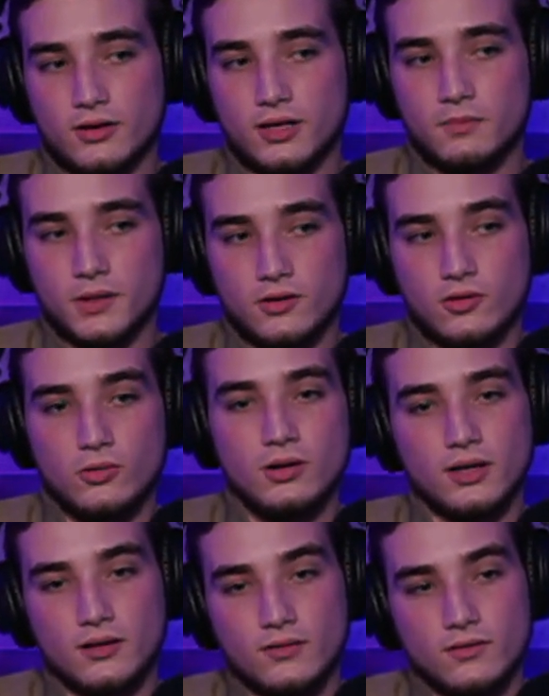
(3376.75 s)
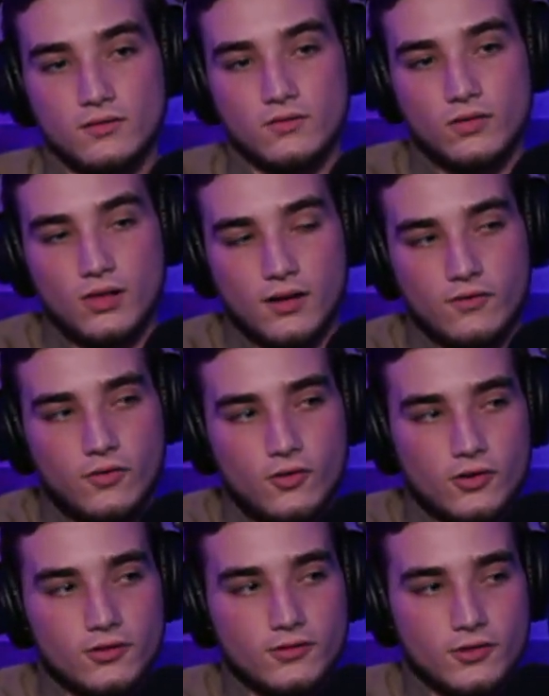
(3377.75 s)
he's already been doing it
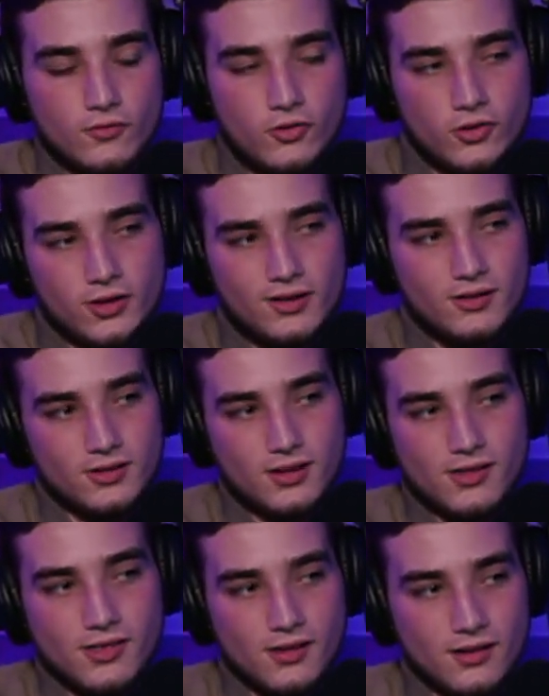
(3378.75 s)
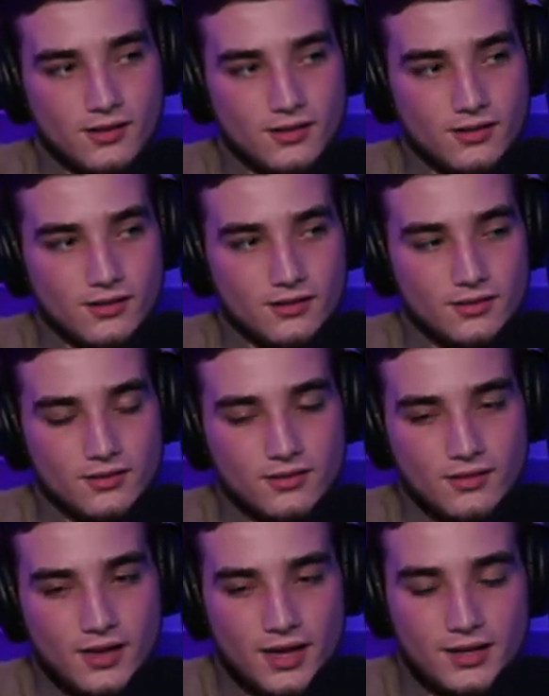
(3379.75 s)
four four years, I think.
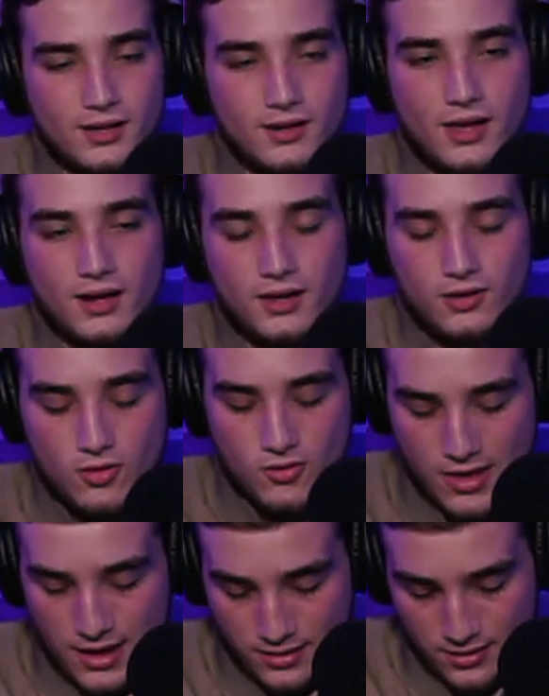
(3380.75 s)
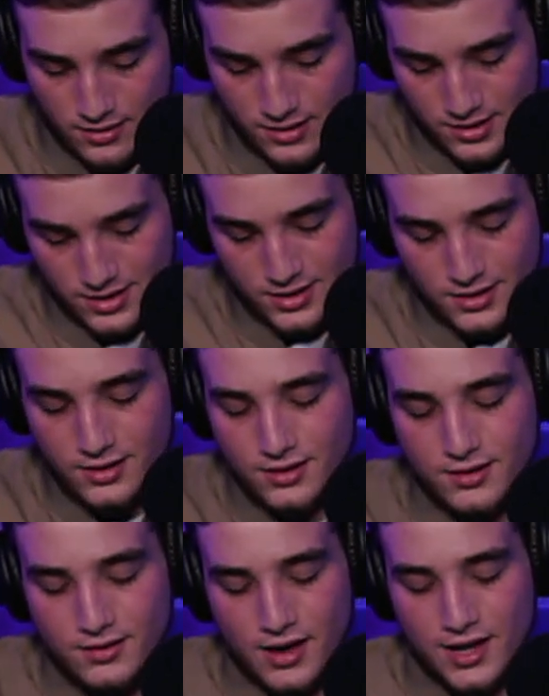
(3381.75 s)
Yeah, I, didn't I didn't know that. All
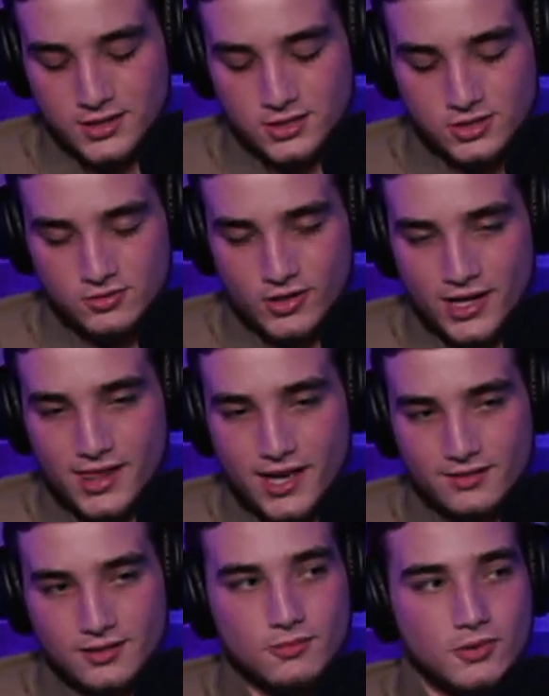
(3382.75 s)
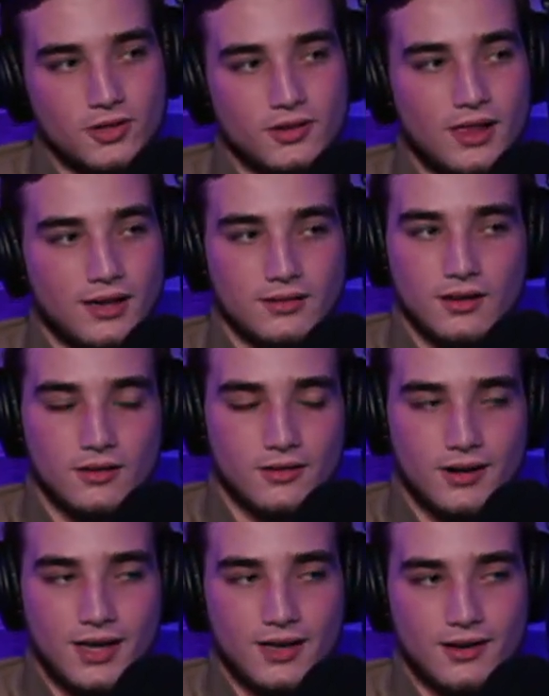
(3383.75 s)
right, all right. I just read that somewhere like the
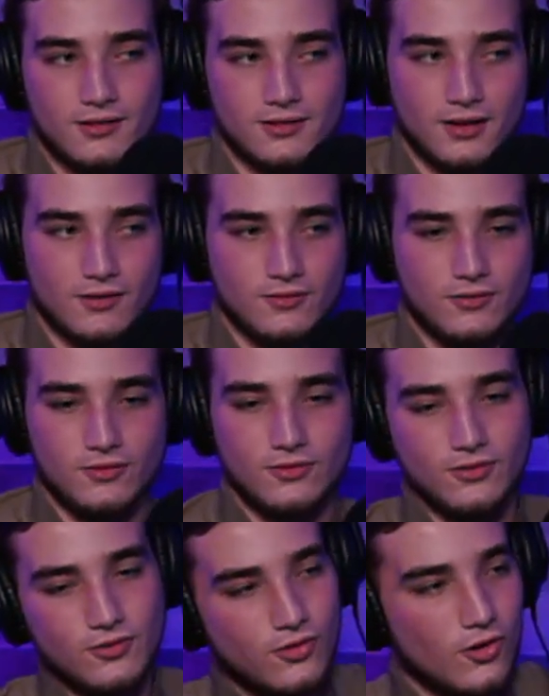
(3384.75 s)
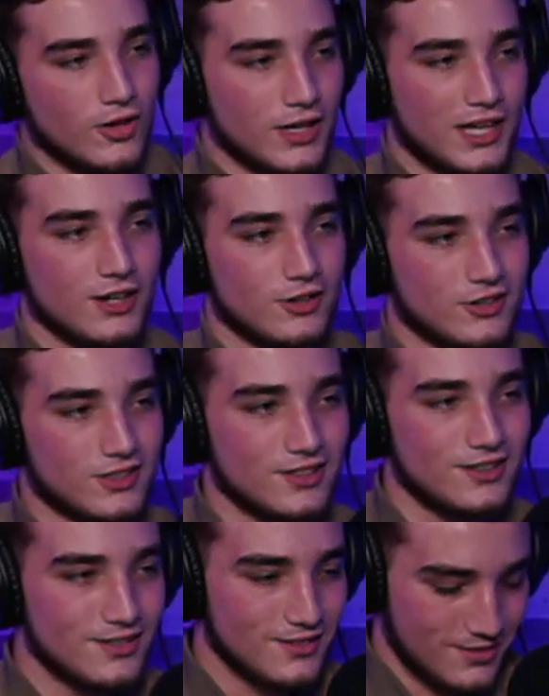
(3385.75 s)
other day. I was like, four
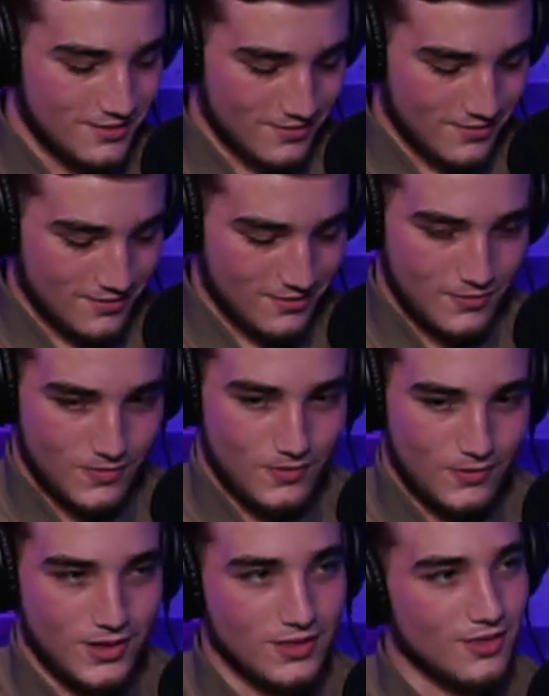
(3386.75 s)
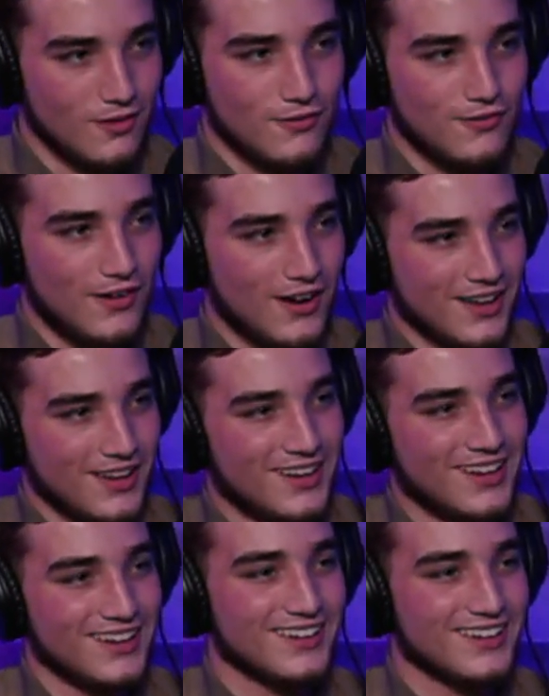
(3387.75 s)
years. What the fuck?